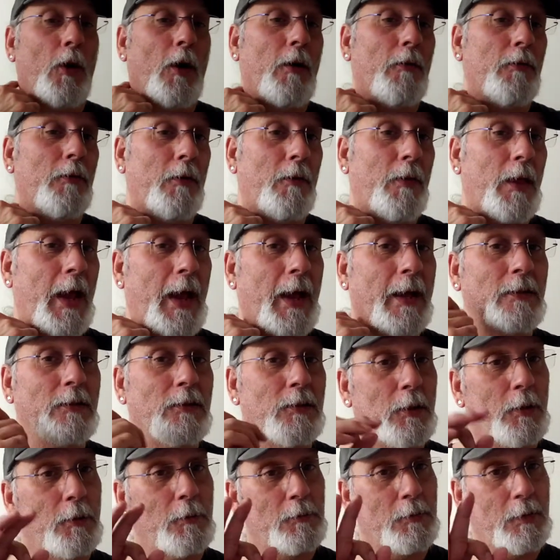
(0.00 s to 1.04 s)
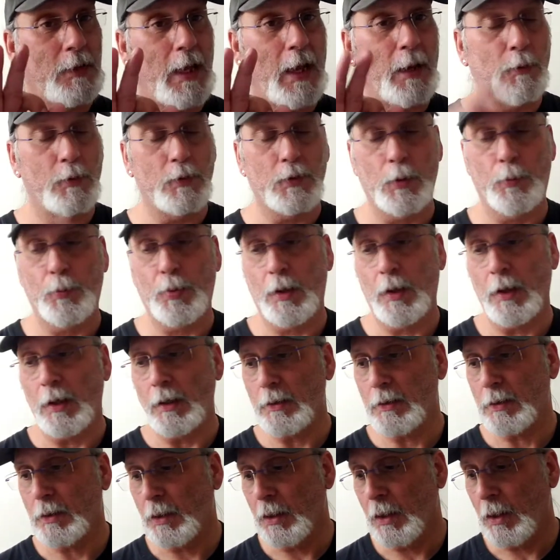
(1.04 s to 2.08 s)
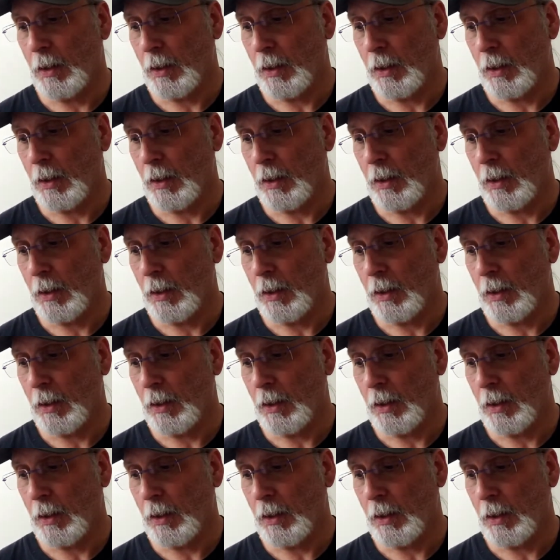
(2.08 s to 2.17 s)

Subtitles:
off of that. So that was a plus.